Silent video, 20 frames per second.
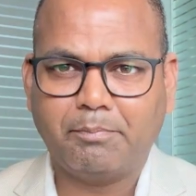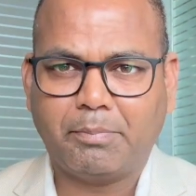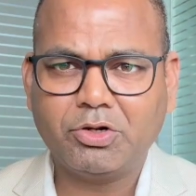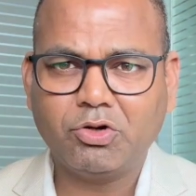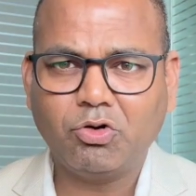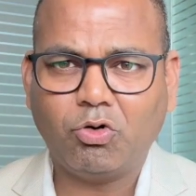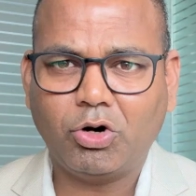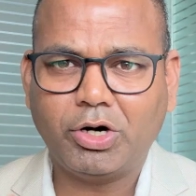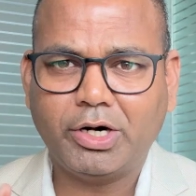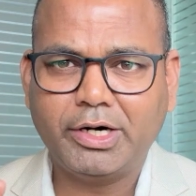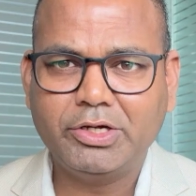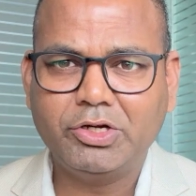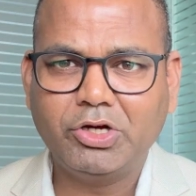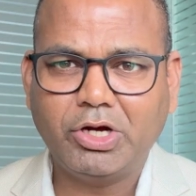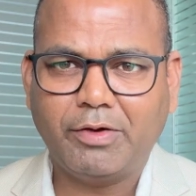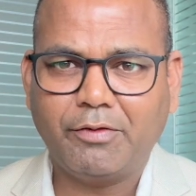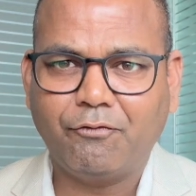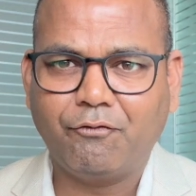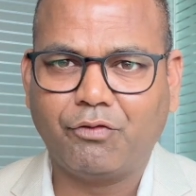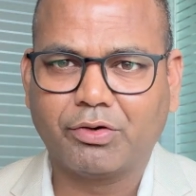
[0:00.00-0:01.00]
But you already
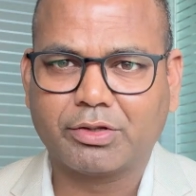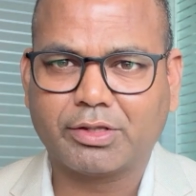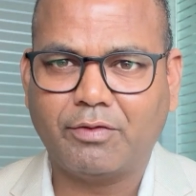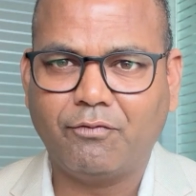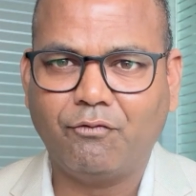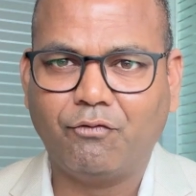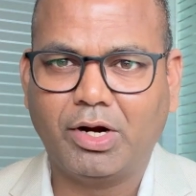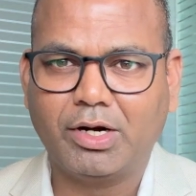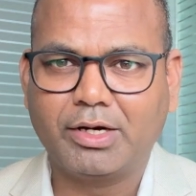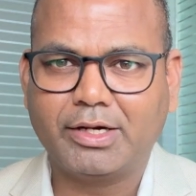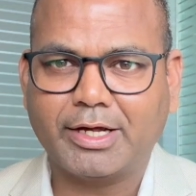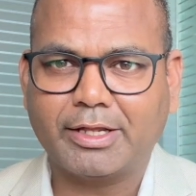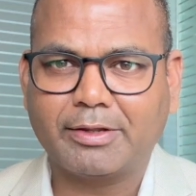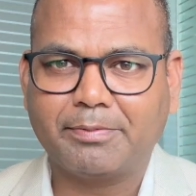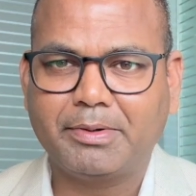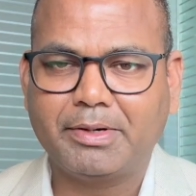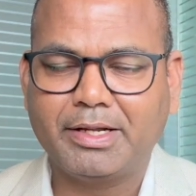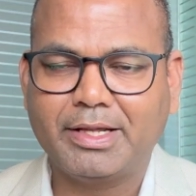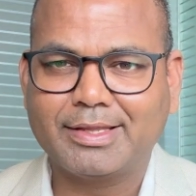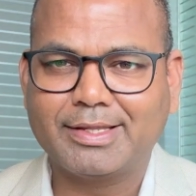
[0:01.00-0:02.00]
have some work
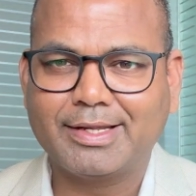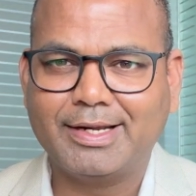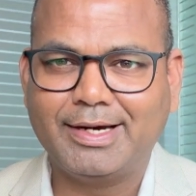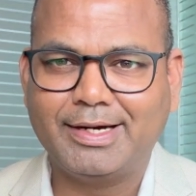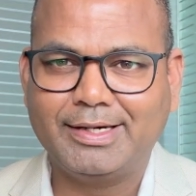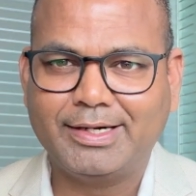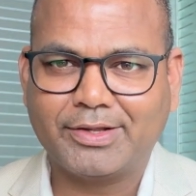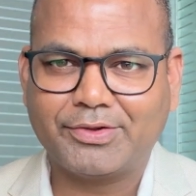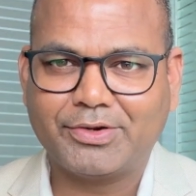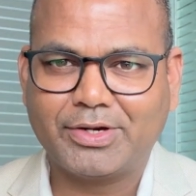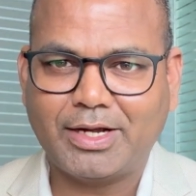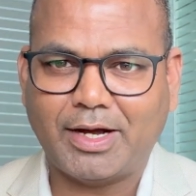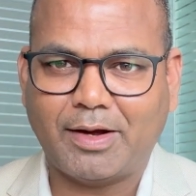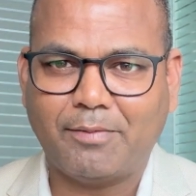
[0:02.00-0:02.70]
experience in industry,